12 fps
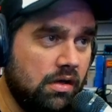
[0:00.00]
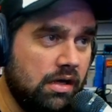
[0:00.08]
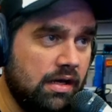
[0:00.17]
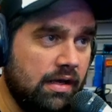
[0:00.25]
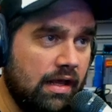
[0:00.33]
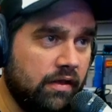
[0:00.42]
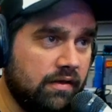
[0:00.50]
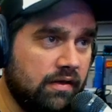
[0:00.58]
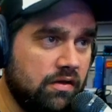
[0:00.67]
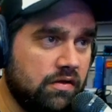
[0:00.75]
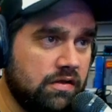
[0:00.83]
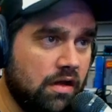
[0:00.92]
uh,
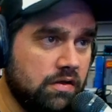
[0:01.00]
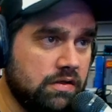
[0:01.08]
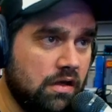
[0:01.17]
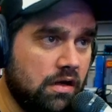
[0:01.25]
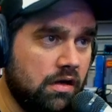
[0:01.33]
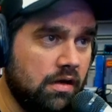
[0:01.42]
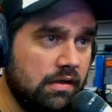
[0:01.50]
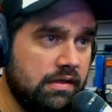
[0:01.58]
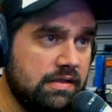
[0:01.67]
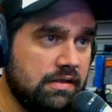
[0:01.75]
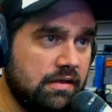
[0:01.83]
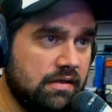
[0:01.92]
Alexander Skarsgard,
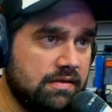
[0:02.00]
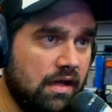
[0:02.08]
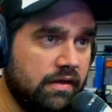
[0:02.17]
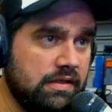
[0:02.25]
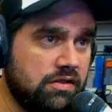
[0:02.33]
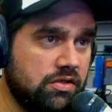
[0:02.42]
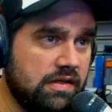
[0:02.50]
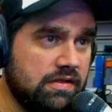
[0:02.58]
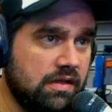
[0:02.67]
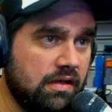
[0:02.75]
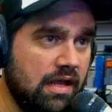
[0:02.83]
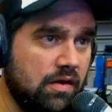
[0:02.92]
Eiza Gonzalez,
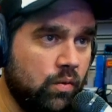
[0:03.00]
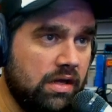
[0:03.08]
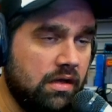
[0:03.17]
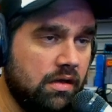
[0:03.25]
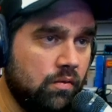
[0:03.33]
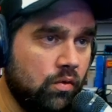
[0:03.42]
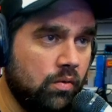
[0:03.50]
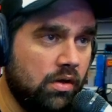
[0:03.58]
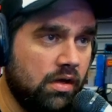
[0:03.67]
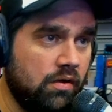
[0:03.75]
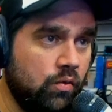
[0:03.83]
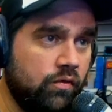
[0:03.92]
Jessica Henwick,
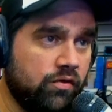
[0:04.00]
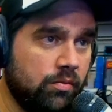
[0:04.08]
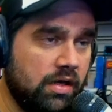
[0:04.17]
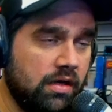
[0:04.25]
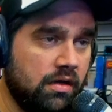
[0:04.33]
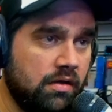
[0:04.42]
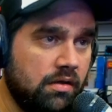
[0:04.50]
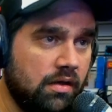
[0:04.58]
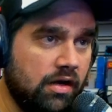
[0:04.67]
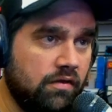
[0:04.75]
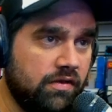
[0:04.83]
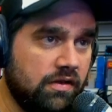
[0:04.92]
uh, ooh, from uh,
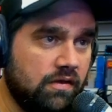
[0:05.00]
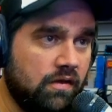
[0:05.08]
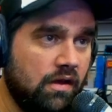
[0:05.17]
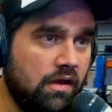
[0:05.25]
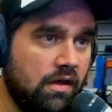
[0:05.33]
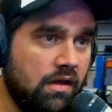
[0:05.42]
Iron Fist,